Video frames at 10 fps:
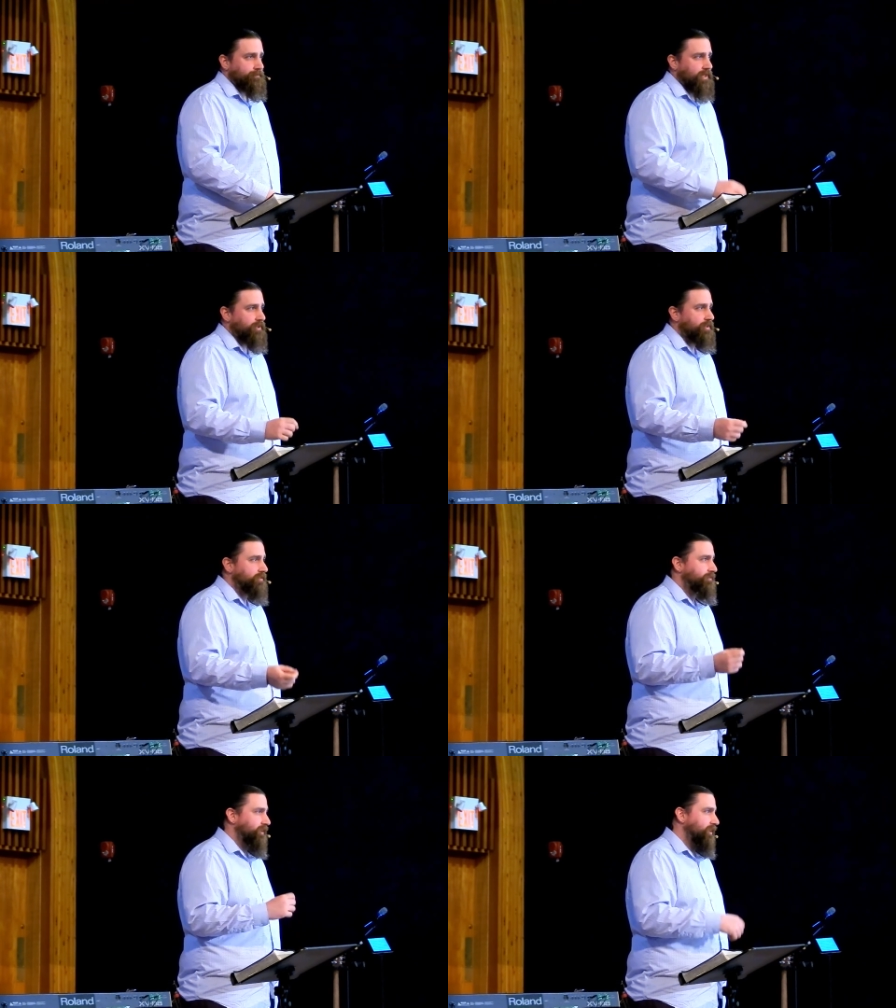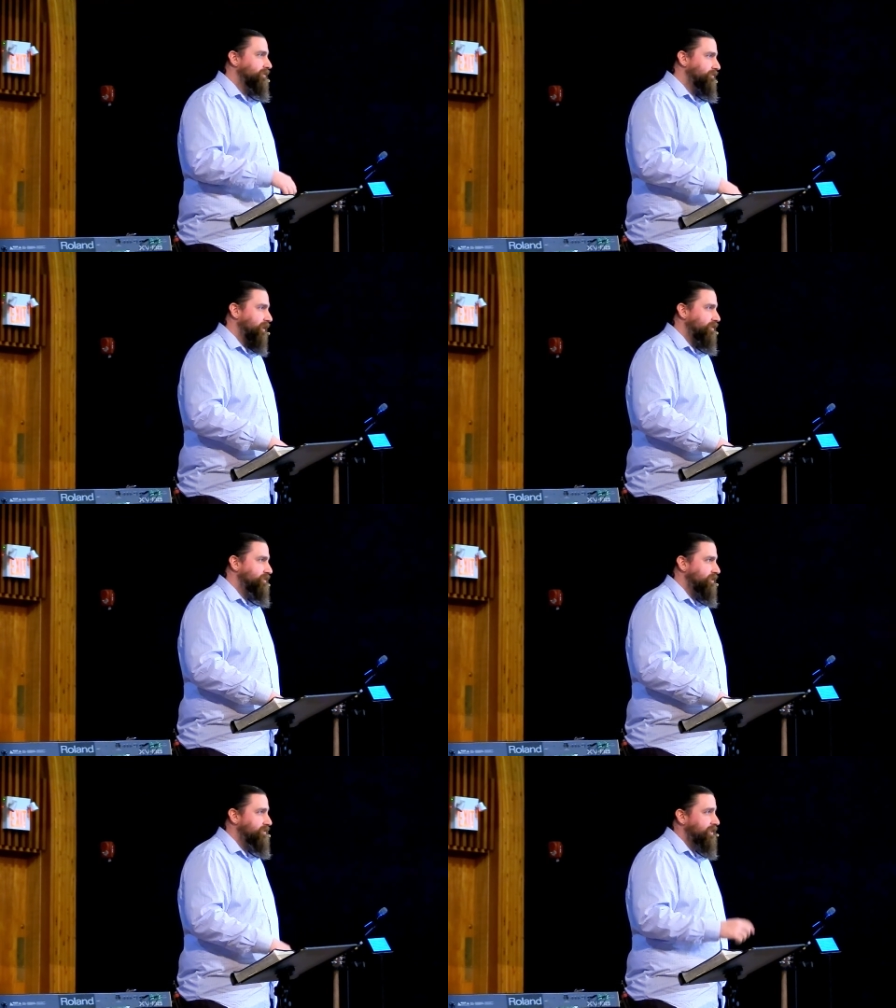He couldn't forgive our
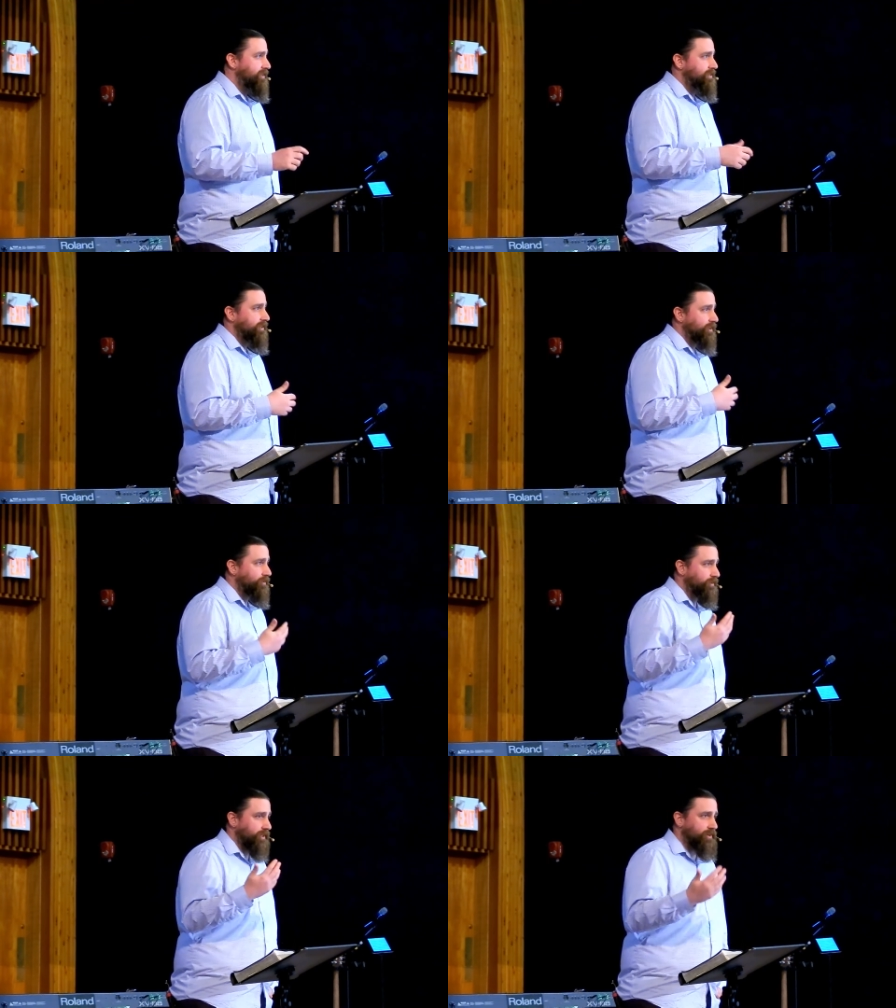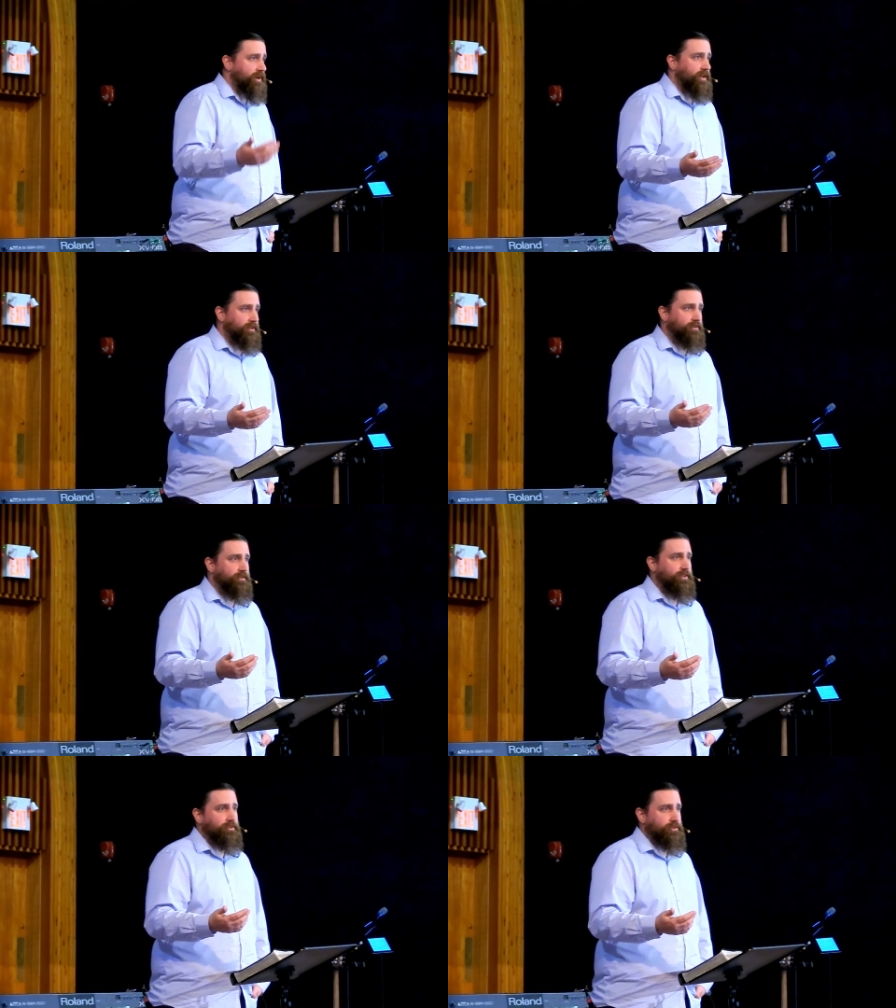sins. That is something only God
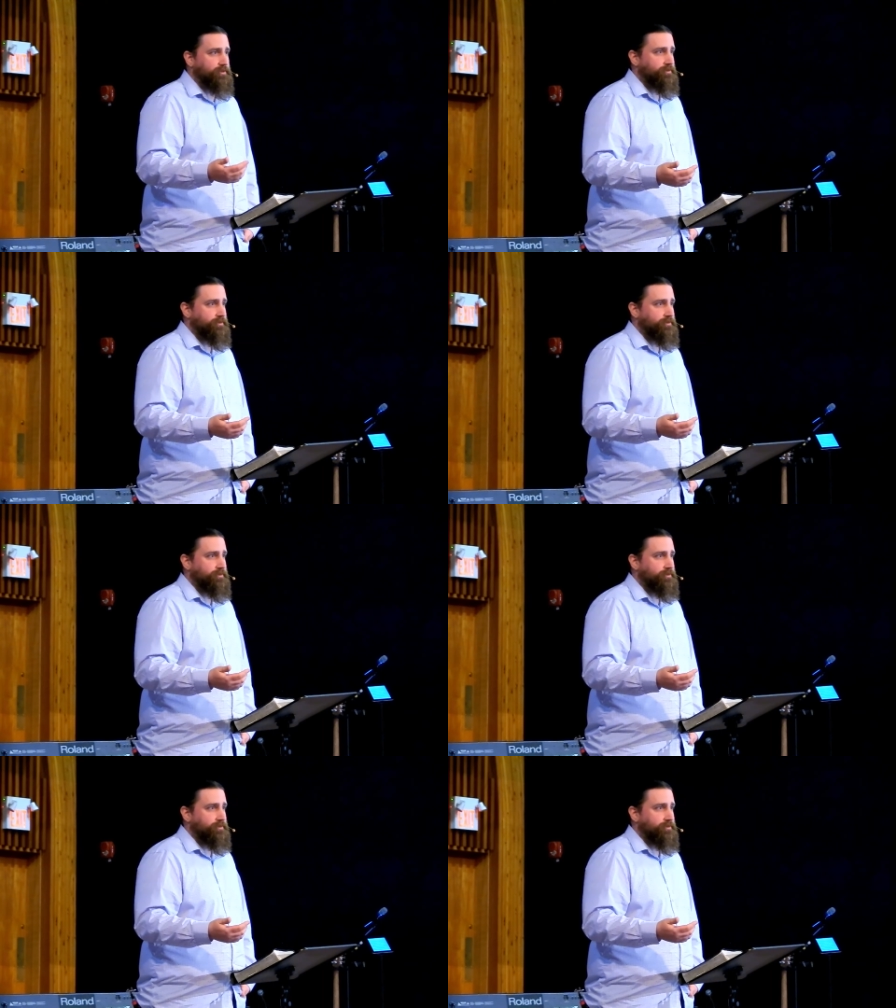can do.